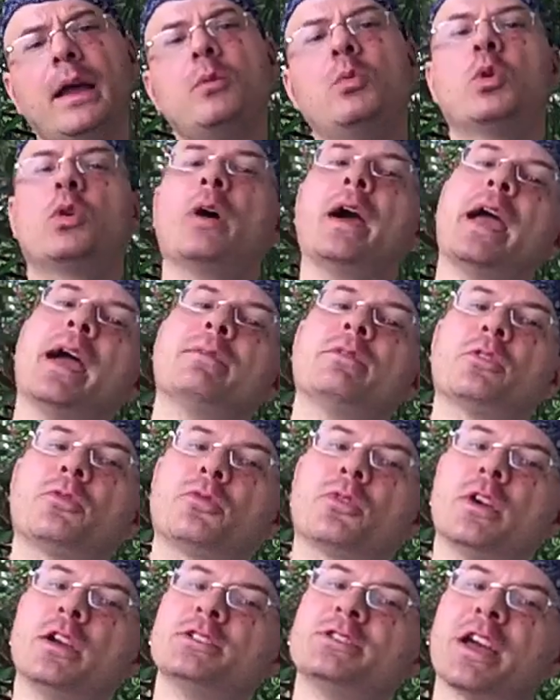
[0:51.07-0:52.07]
And what do I have in the
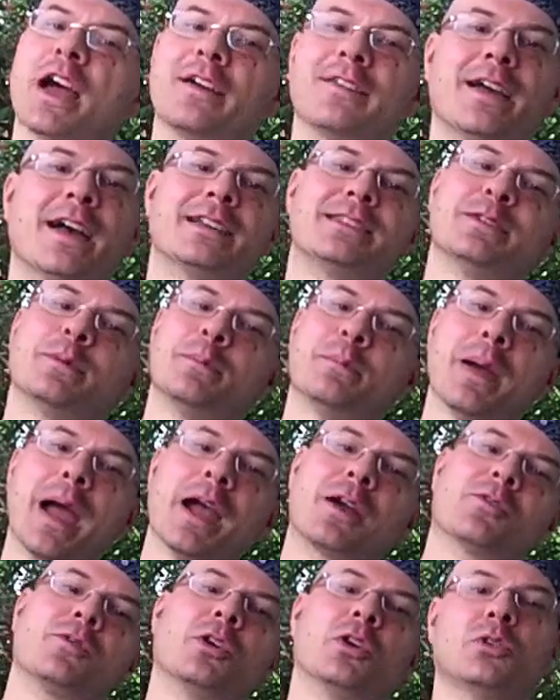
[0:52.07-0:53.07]
fridge? I've got some
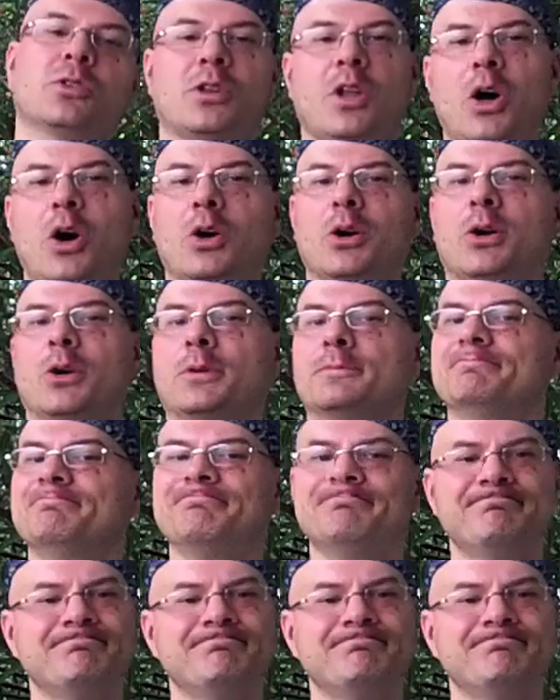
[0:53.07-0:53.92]
macro lager.